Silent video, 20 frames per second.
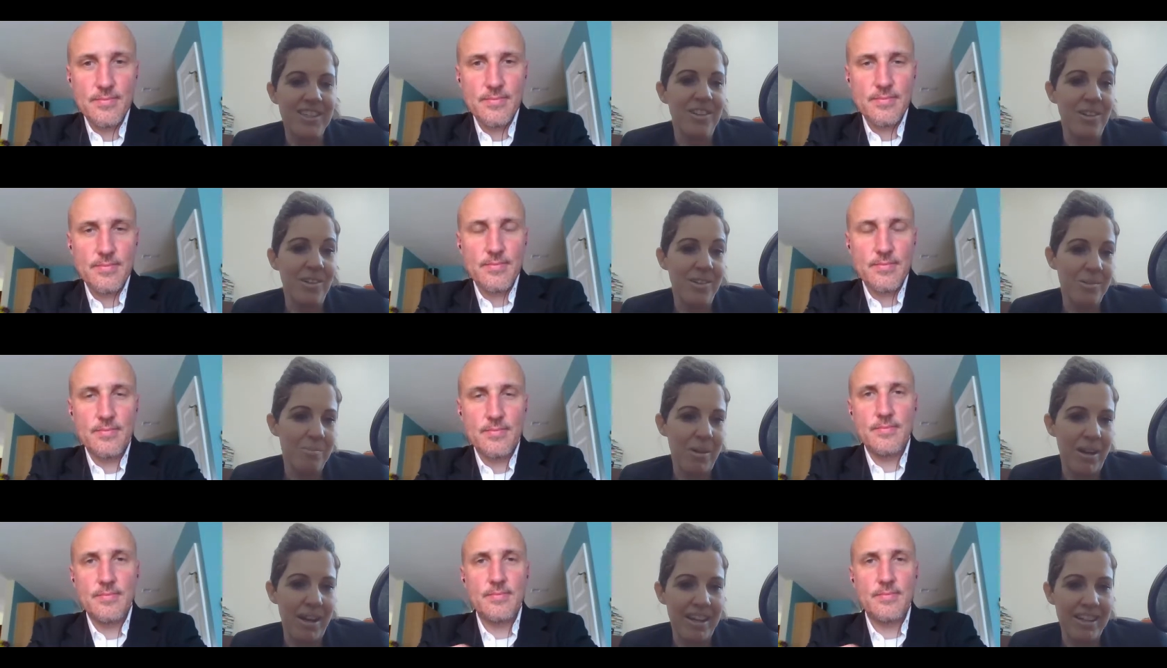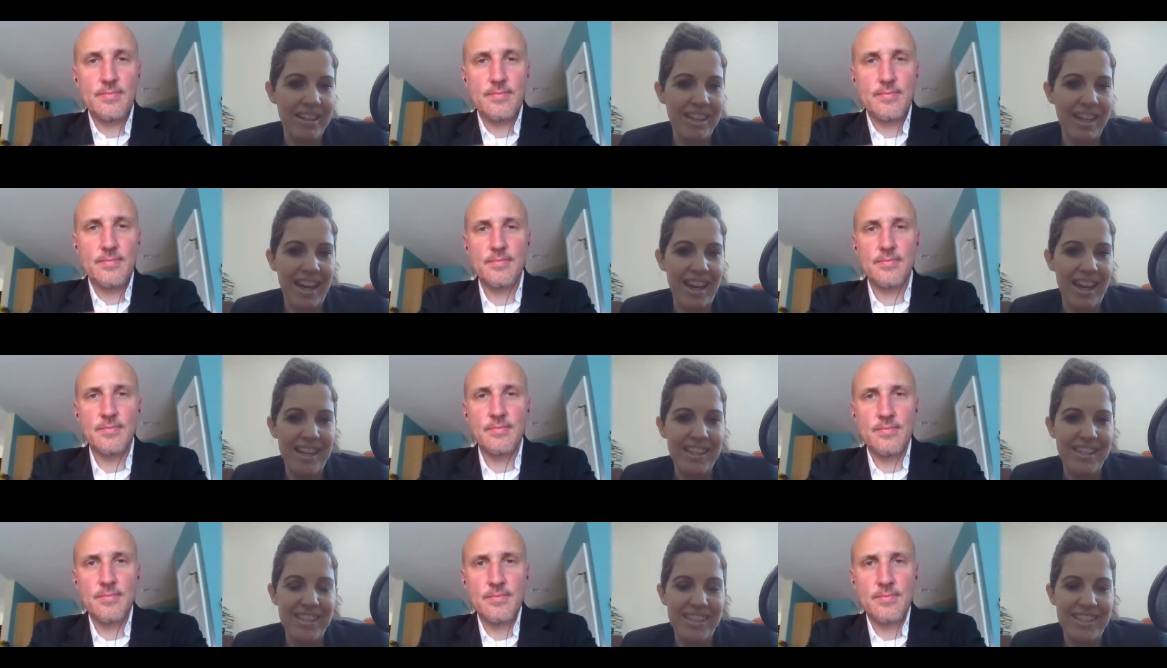Speaker 1: their own
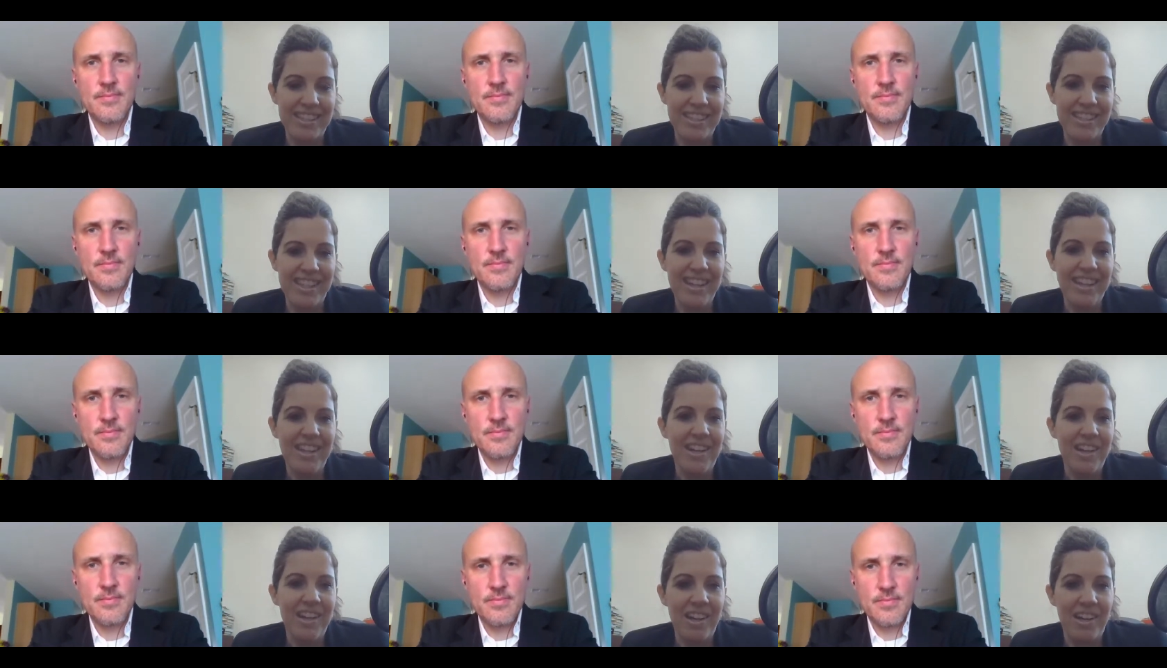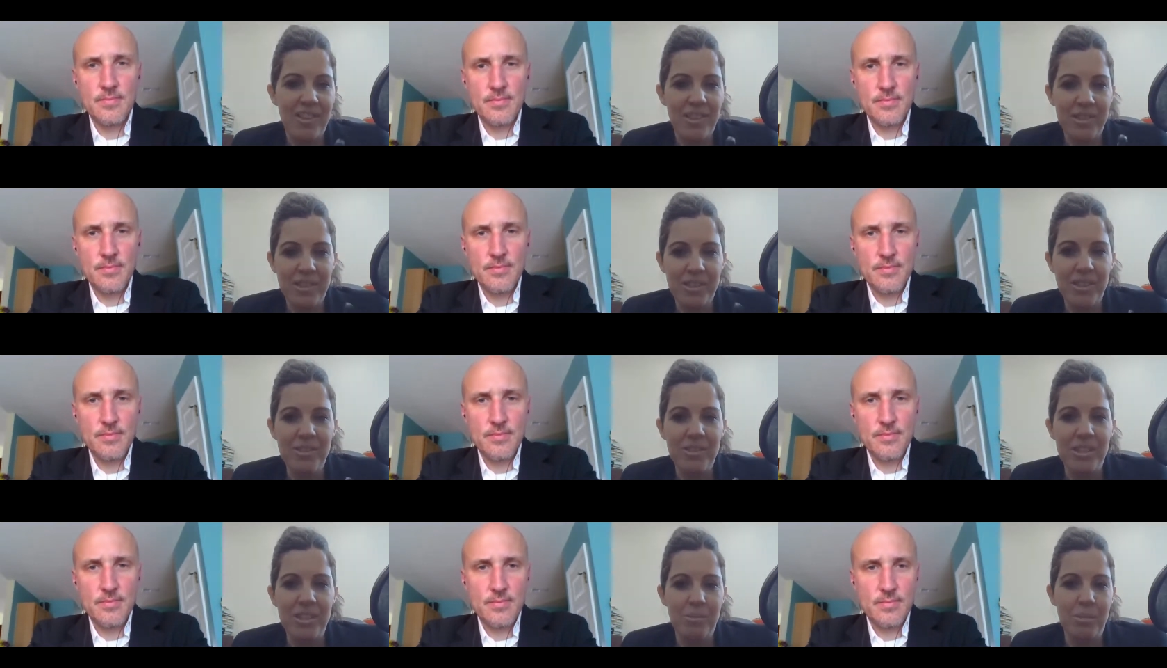podcasts on
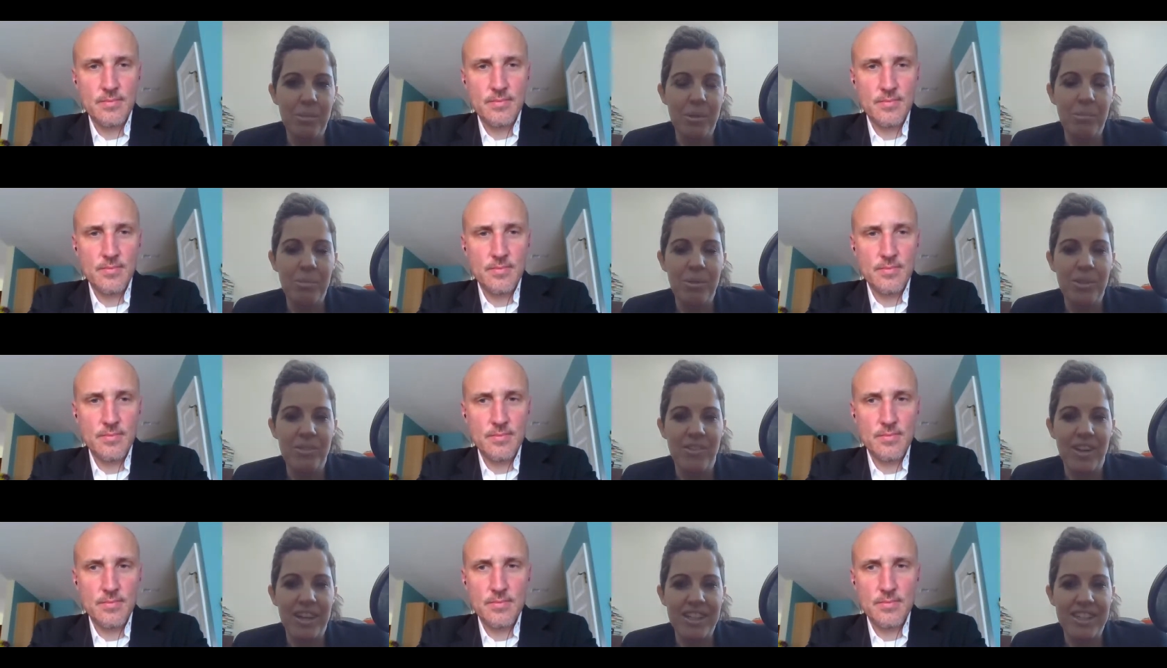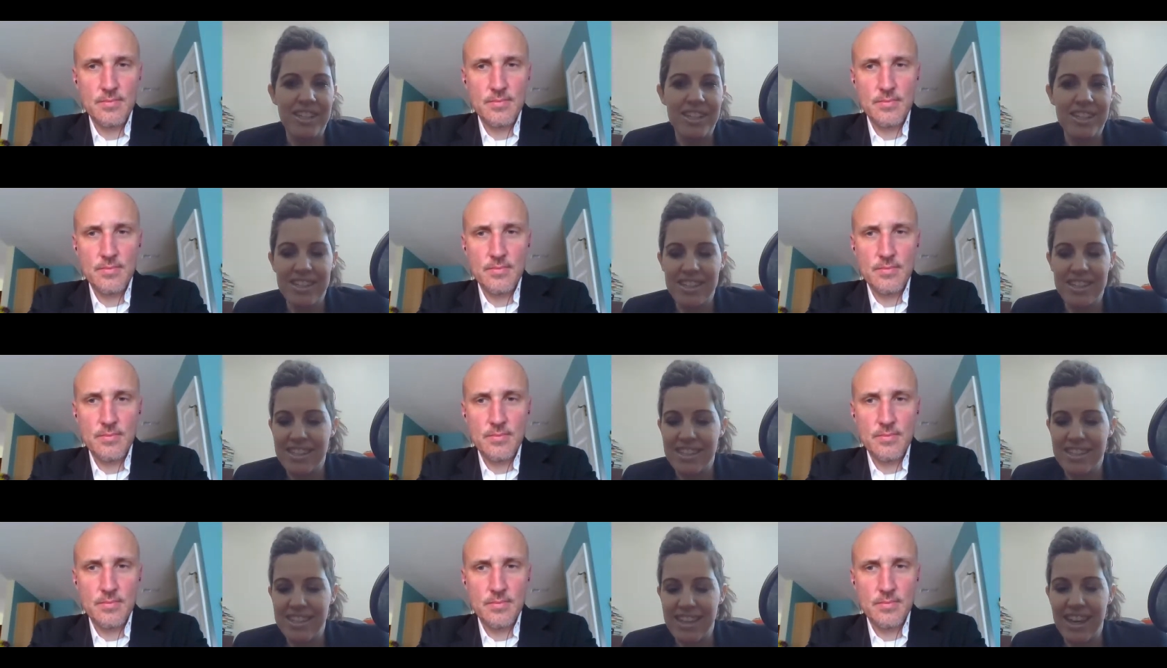using mobile
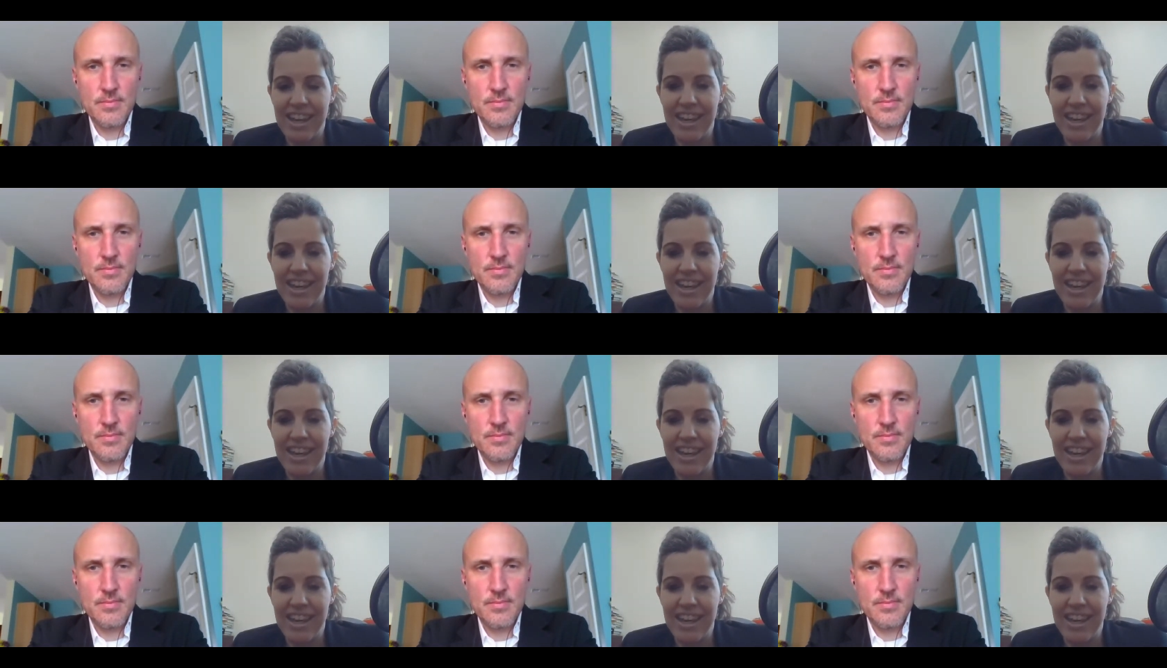devices.